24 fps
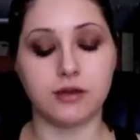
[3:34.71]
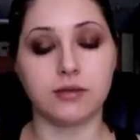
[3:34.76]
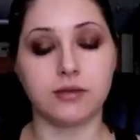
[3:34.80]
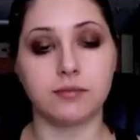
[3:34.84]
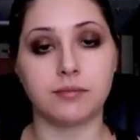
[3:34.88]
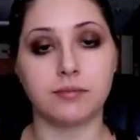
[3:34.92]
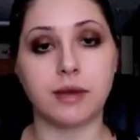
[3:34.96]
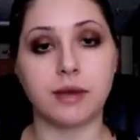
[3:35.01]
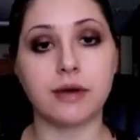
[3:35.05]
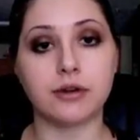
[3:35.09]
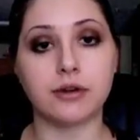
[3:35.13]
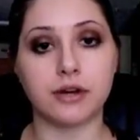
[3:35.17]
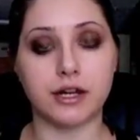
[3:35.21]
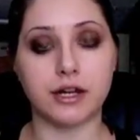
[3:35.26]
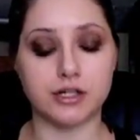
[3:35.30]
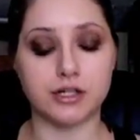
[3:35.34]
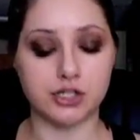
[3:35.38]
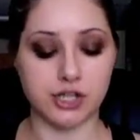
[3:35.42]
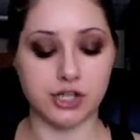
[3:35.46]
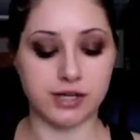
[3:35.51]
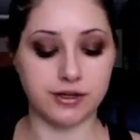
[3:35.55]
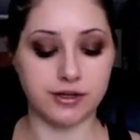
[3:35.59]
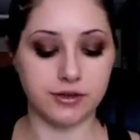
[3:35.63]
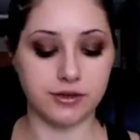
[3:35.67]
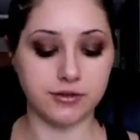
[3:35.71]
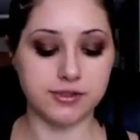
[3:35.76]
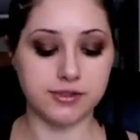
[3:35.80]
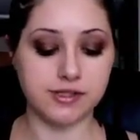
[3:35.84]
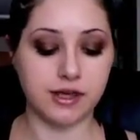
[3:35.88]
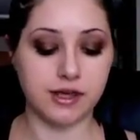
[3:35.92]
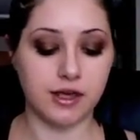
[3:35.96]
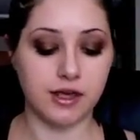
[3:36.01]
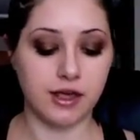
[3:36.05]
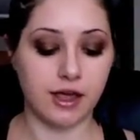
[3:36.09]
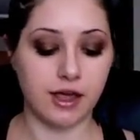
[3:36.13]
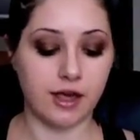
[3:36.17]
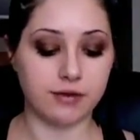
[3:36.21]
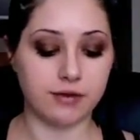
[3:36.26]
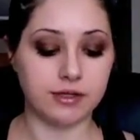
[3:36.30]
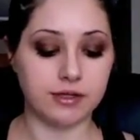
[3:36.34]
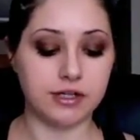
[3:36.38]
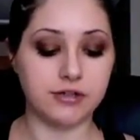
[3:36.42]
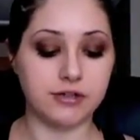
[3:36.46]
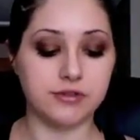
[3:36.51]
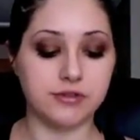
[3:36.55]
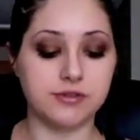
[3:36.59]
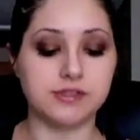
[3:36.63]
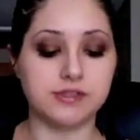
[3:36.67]
powder eyeshadows. I'm going to
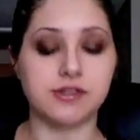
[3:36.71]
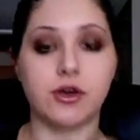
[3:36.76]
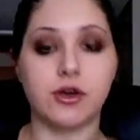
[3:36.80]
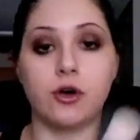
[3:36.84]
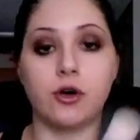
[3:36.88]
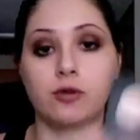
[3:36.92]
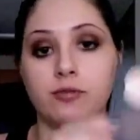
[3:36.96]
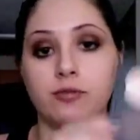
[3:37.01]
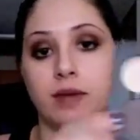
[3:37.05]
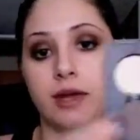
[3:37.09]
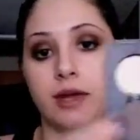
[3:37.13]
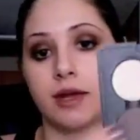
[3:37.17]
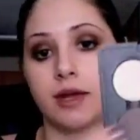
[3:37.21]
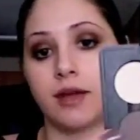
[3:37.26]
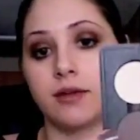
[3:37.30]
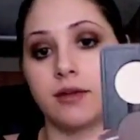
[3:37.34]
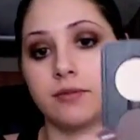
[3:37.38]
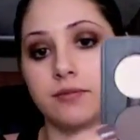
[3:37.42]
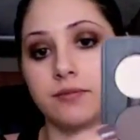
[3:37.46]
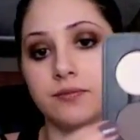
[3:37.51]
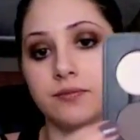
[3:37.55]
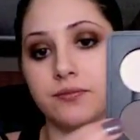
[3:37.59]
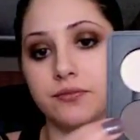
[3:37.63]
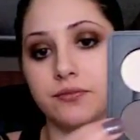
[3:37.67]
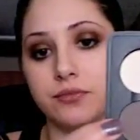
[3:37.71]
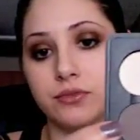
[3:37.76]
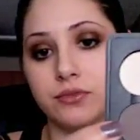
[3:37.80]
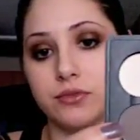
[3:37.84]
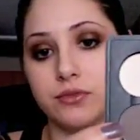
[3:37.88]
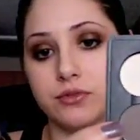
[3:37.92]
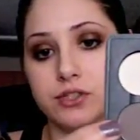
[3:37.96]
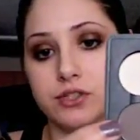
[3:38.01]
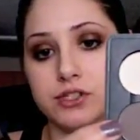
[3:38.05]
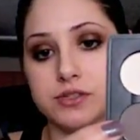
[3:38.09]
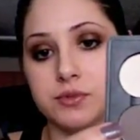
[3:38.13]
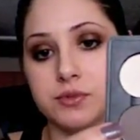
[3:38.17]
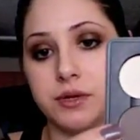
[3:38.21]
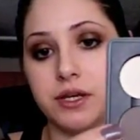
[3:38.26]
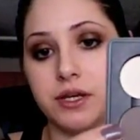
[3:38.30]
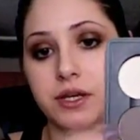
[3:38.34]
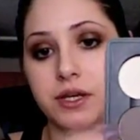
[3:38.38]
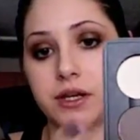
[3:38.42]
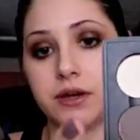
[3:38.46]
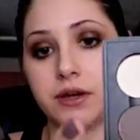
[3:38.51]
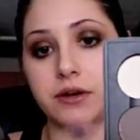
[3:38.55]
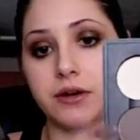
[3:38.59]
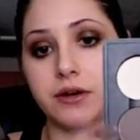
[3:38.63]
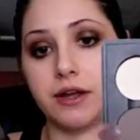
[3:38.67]
use Omega, which is right
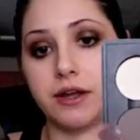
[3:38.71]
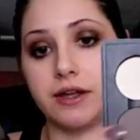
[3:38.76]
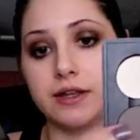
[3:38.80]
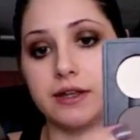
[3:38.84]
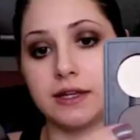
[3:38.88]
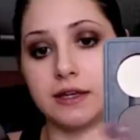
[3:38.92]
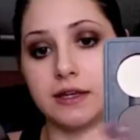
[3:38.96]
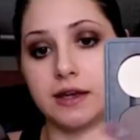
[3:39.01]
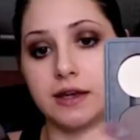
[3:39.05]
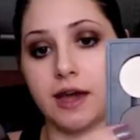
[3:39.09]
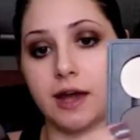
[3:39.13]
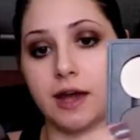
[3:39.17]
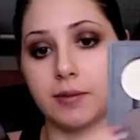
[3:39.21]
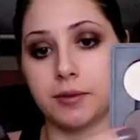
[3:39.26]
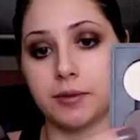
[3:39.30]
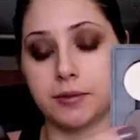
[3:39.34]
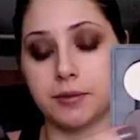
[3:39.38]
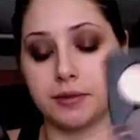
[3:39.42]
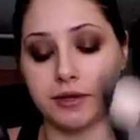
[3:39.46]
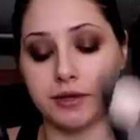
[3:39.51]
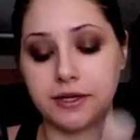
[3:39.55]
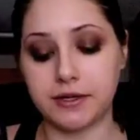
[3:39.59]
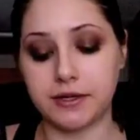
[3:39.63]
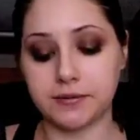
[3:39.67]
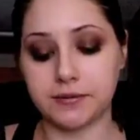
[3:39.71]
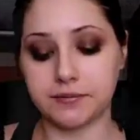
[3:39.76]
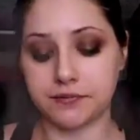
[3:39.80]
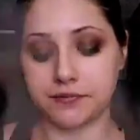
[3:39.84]
here, and then Copperplate.